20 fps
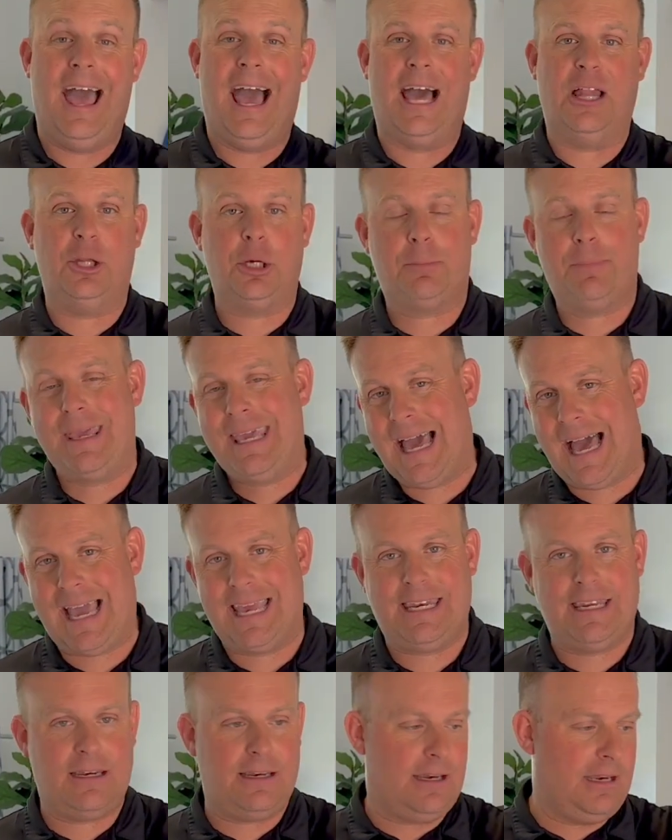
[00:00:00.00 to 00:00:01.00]
I look
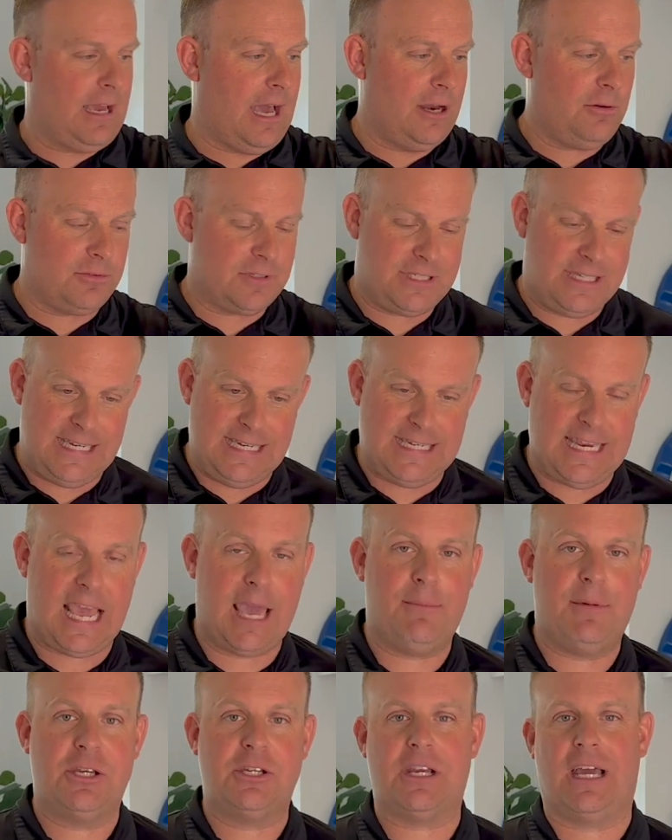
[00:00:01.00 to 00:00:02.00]
behind it. I don't see
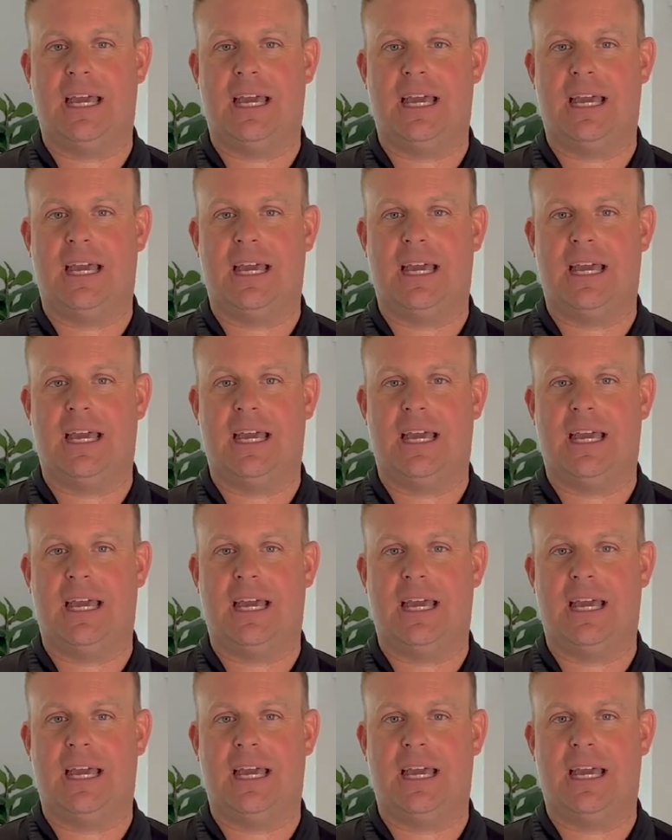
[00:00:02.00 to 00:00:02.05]
damage.